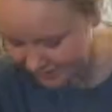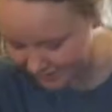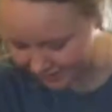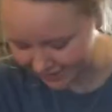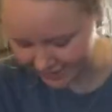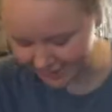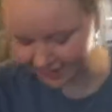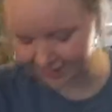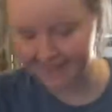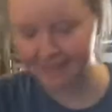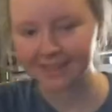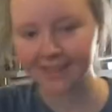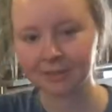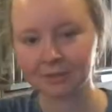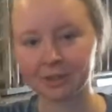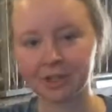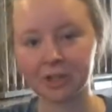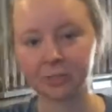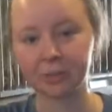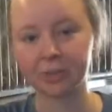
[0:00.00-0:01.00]
So the next thing
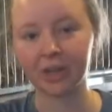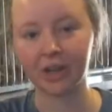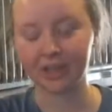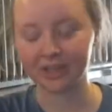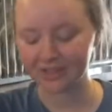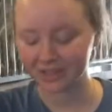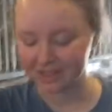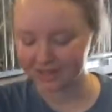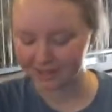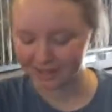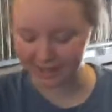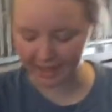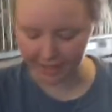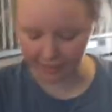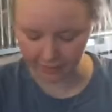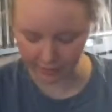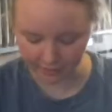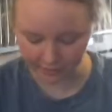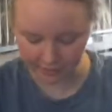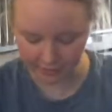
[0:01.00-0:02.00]
we're going to put on is the
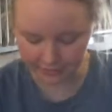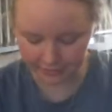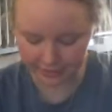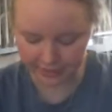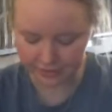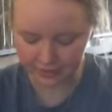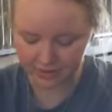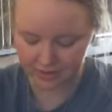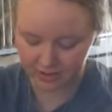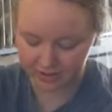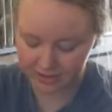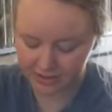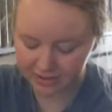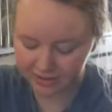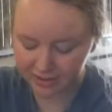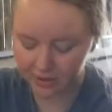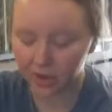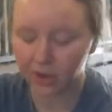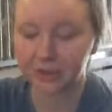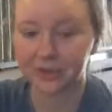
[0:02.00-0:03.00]
saddle. You'll notice that
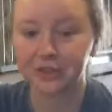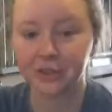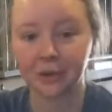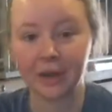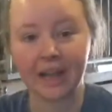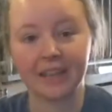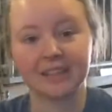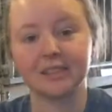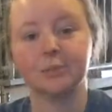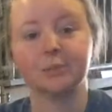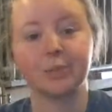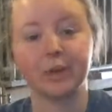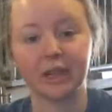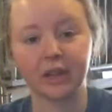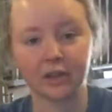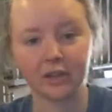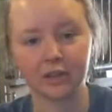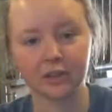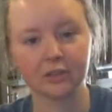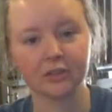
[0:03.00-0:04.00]
this also has a
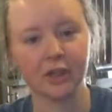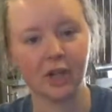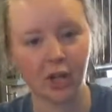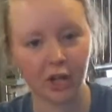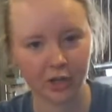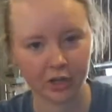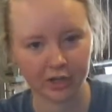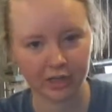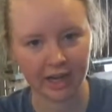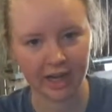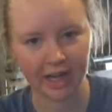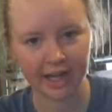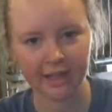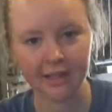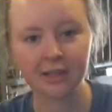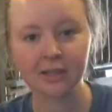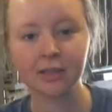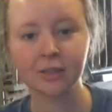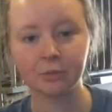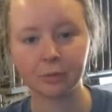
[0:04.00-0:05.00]
bigger, longer
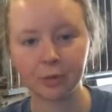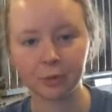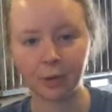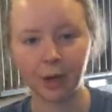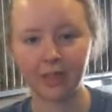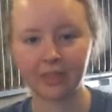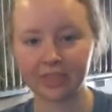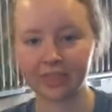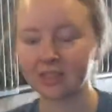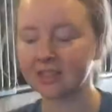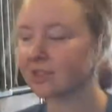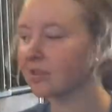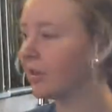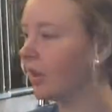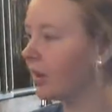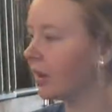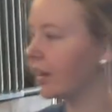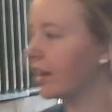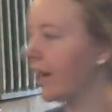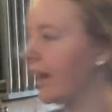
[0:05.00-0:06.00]
end. We want this
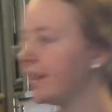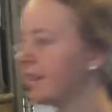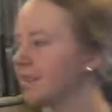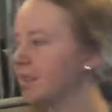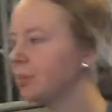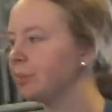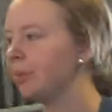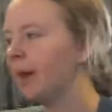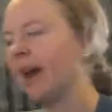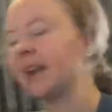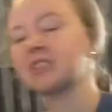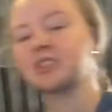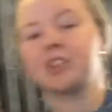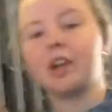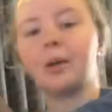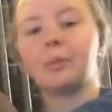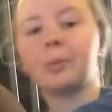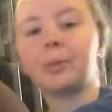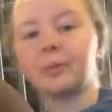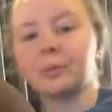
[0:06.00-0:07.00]
longer end to match
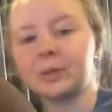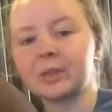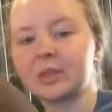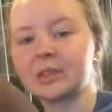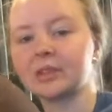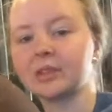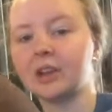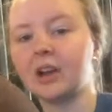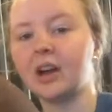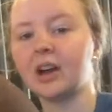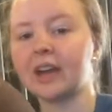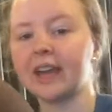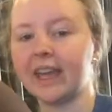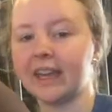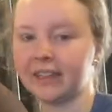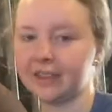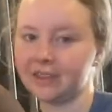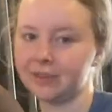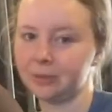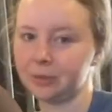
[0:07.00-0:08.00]
up with the long
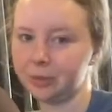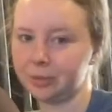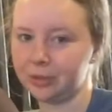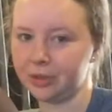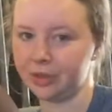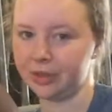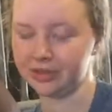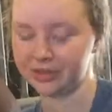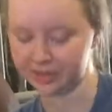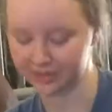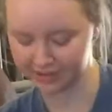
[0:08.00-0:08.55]
end that we put on the